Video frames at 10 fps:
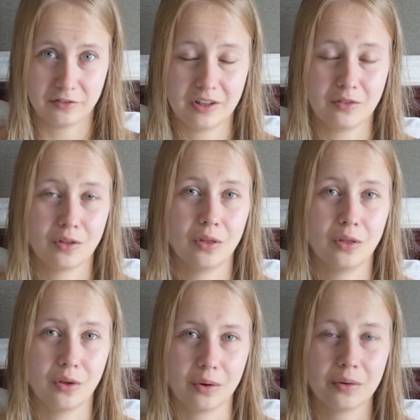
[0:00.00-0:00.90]
even
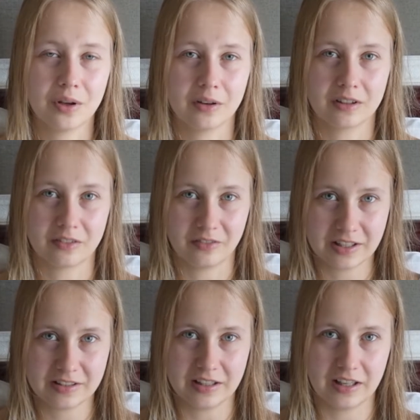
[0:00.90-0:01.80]
though you're
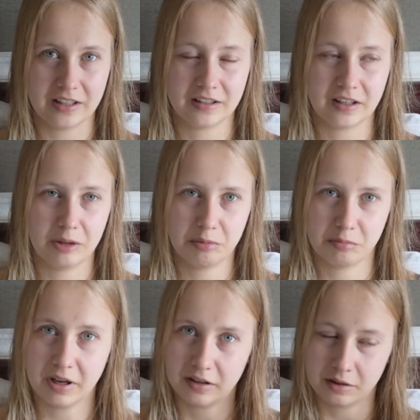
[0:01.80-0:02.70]
vaccinated, and keep in
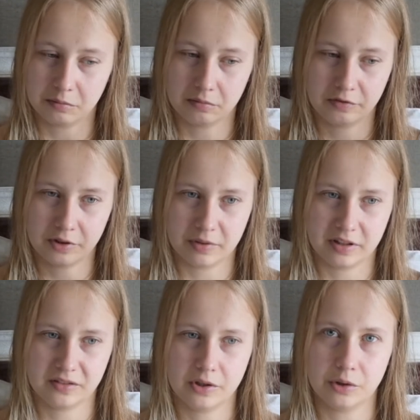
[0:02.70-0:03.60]
mind I'm filming
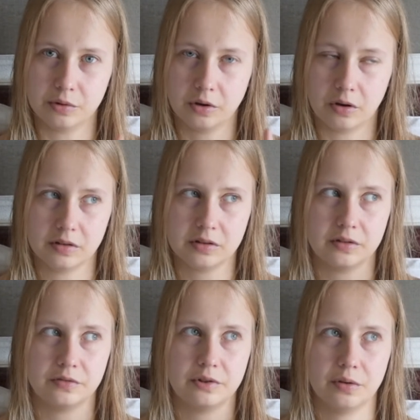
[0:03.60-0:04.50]
this video in August
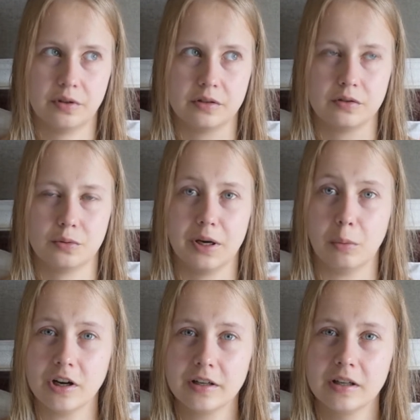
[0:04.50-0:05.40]
of 2021,